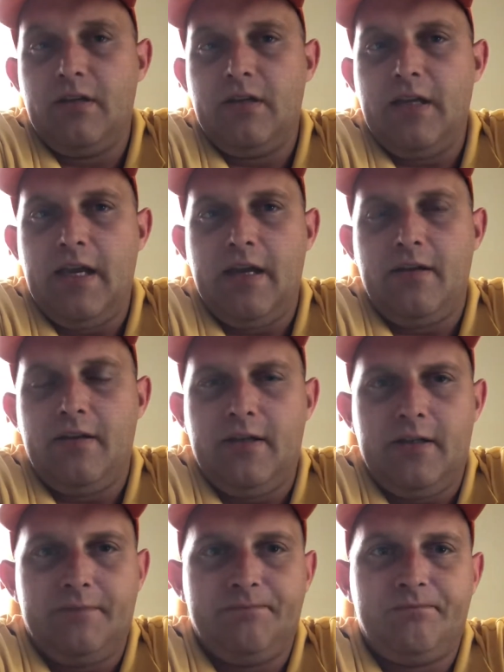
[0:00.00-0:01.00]
And
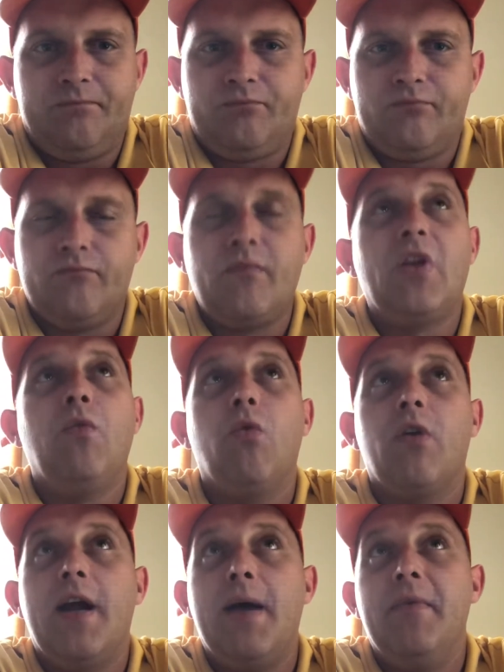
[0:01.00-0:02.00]

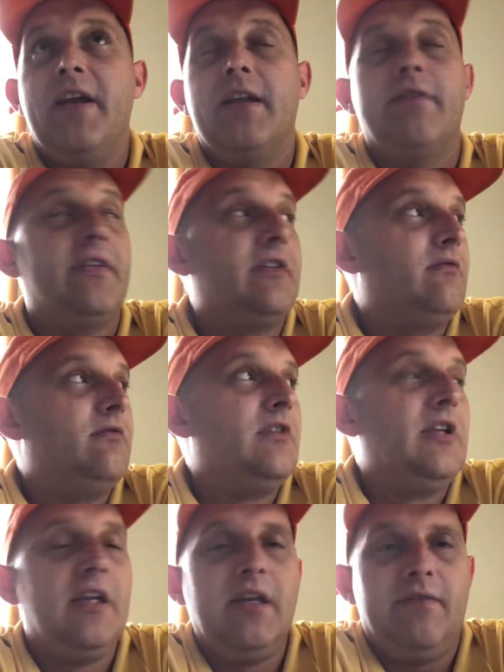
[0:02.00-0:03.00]
where I'm at, if
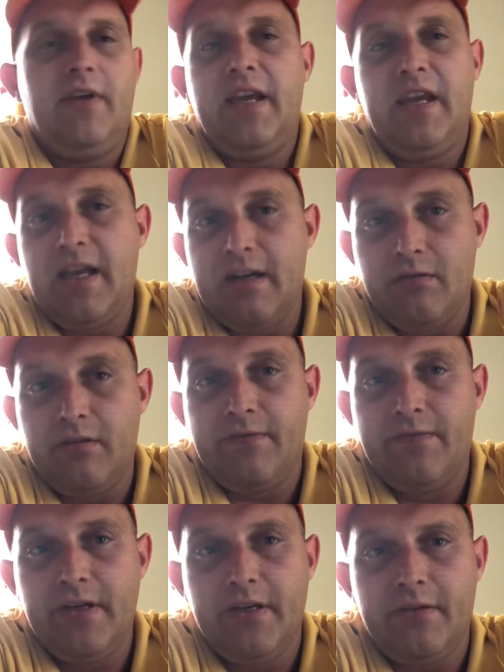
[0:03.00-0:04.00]
I ain't got it on the
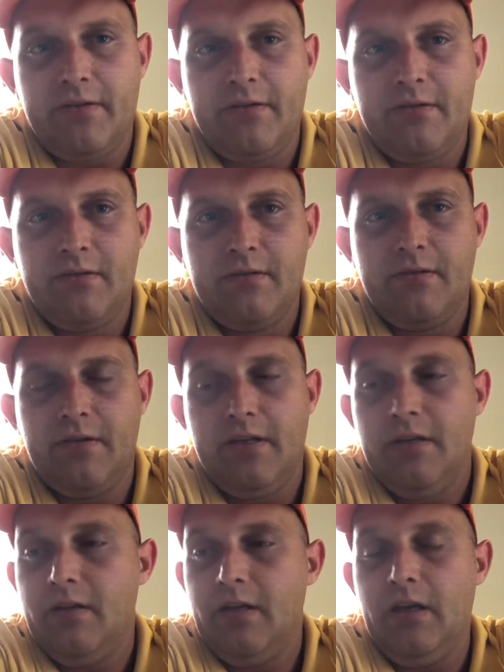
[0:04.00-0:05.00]
5th,
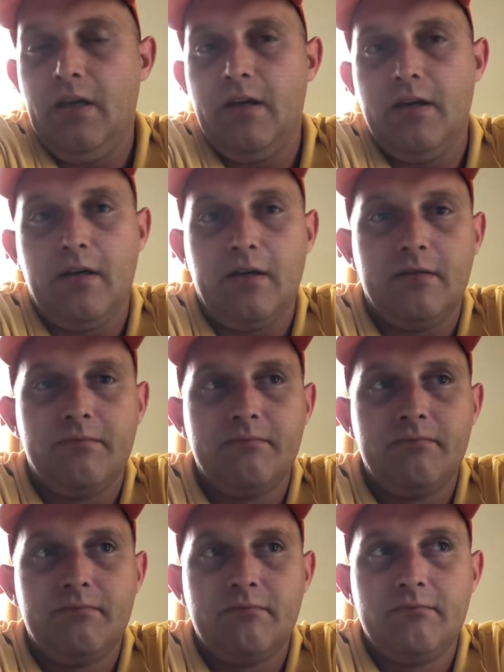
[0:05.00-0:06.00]
then the
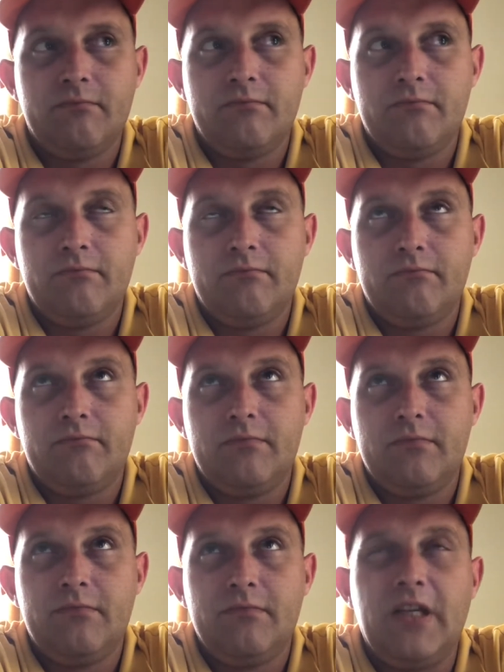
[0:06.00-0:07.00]

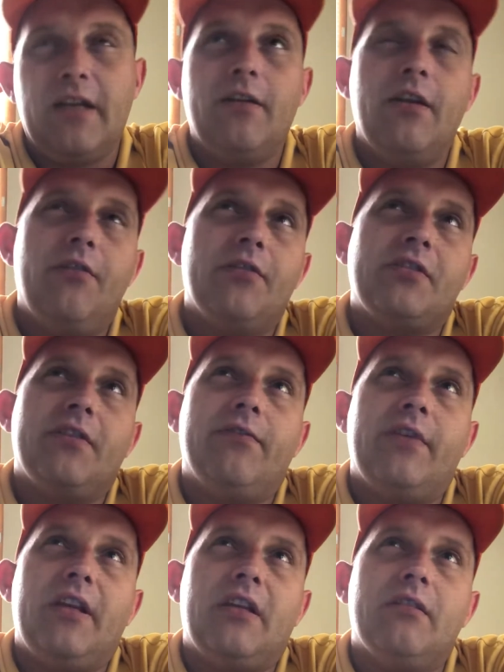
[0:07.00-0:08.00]
not notice to
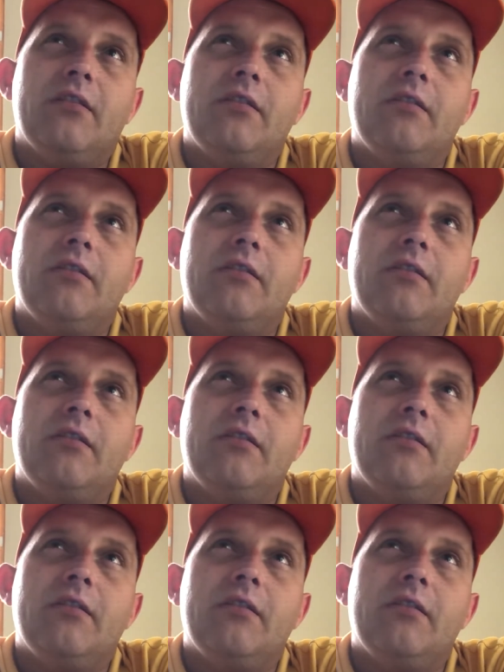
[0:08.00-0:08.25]
vacate,